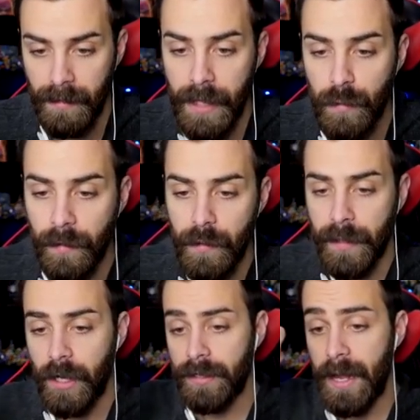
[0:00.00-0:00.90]
Lightsworn with a
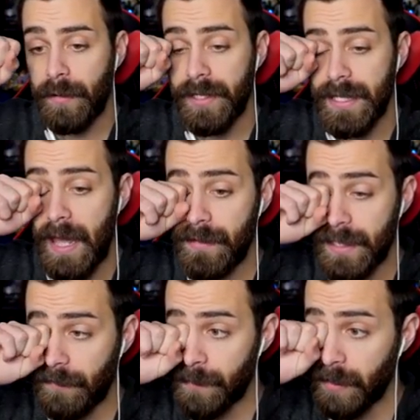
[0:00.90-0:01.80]
20 card deck when it's a heavy
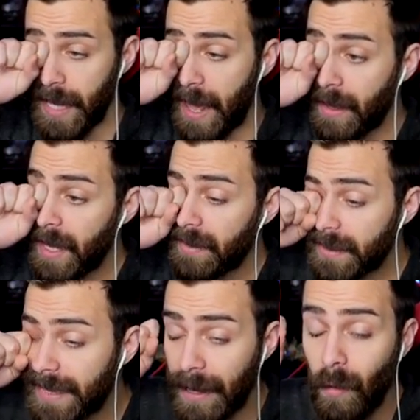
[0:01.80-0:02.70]
self mill. Yeah,
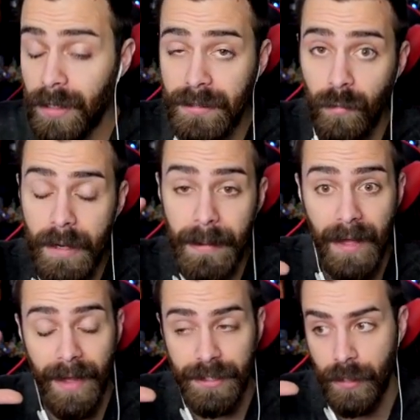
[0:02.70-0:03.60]
this deck wants to win
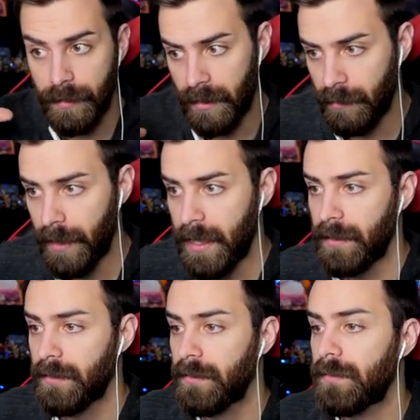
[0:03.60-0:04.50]
by like turn three.
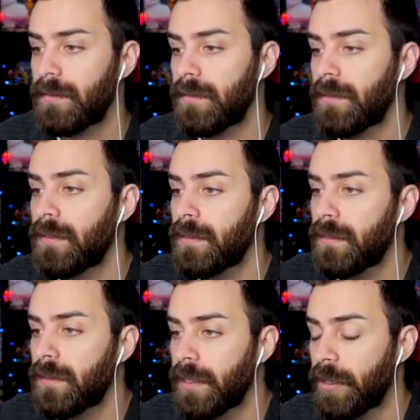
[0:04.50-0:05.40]

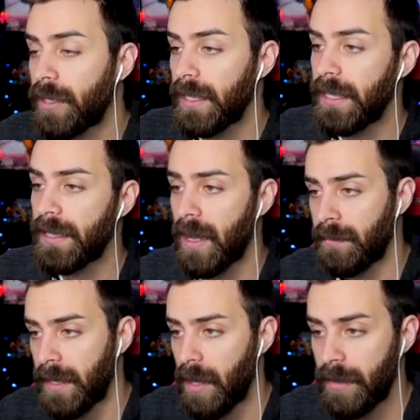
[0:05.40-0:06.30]
You're gonna
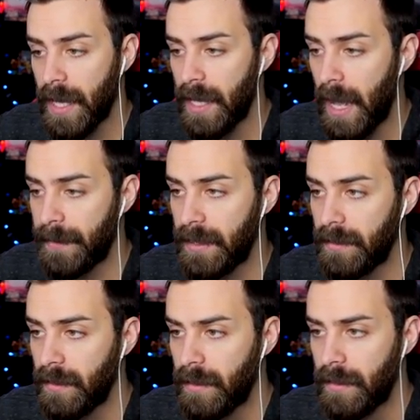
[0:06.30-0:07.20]
econ me. Okay, I
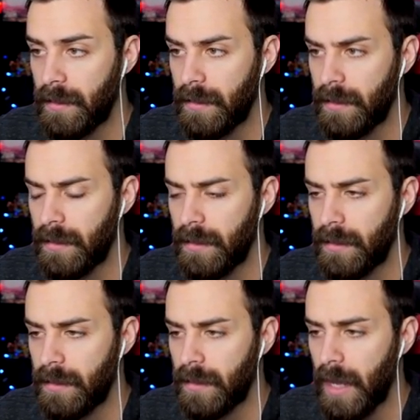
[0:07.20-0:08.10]
mean,
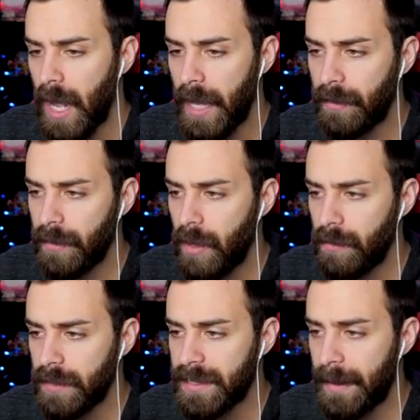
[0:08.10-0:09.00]
I don't
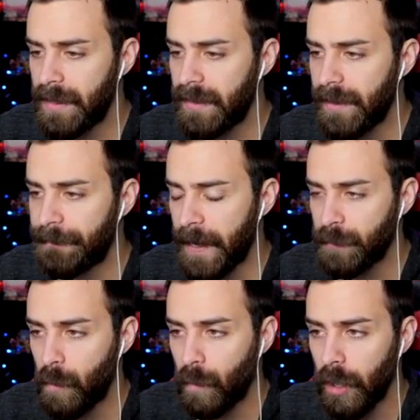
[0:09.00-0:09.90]
know. Does that mean that the
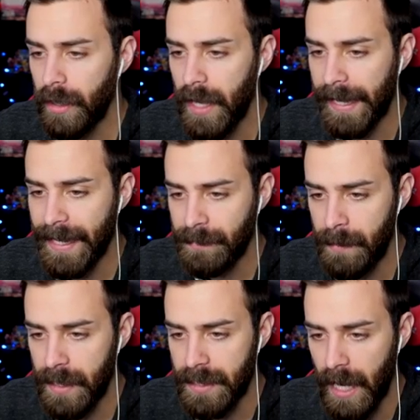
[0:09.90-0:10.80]
effect won't work? I guess
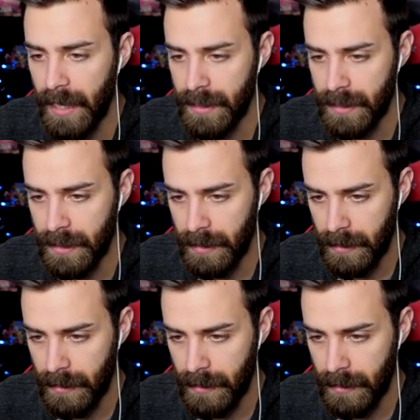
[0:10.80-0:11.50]
maybe it does.